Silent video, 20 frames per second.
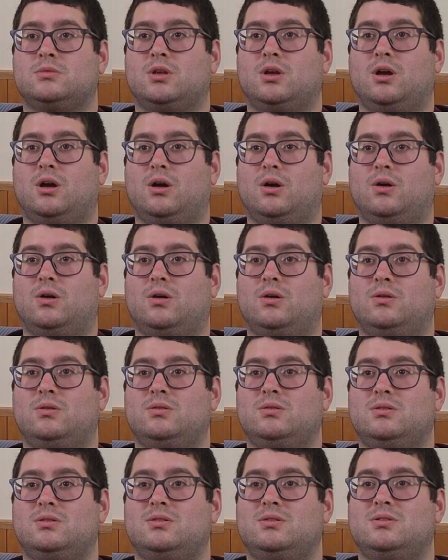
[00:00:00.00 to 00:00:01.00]
Oh,
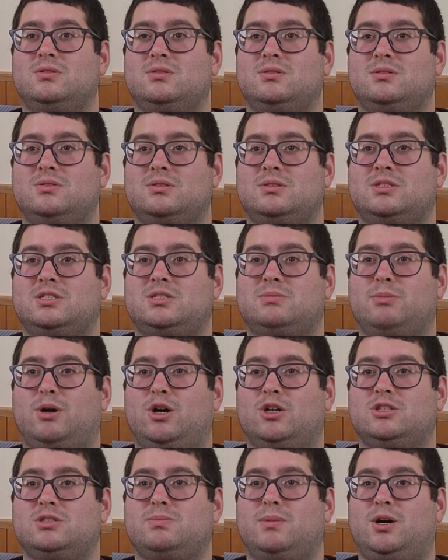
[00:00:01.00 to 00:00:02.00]

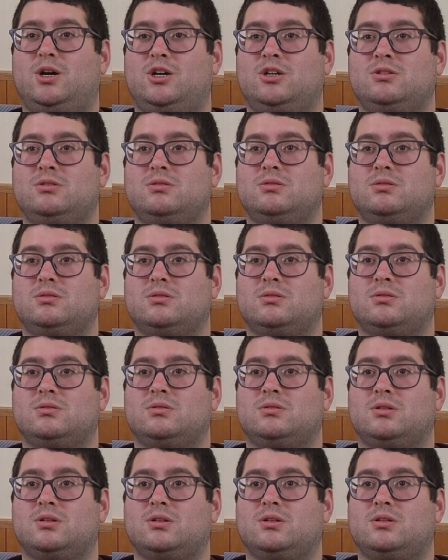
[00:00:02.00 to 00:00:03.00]
smart, smart.
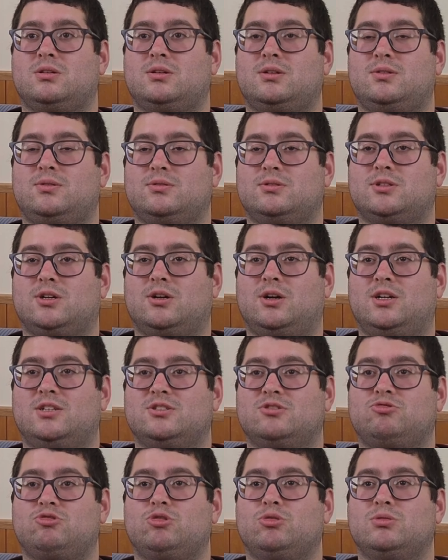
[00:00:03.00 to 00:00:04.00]
You're
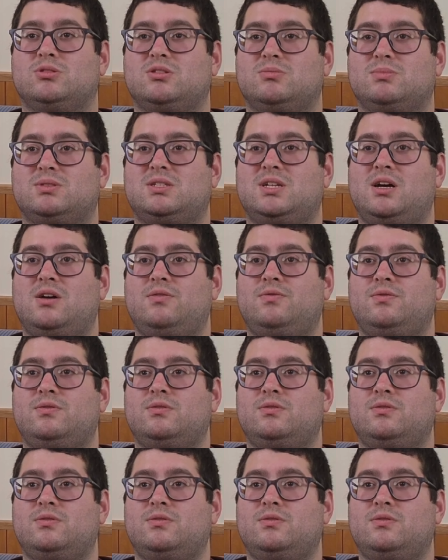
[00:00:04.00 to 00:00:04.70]
unscrewing some stuff?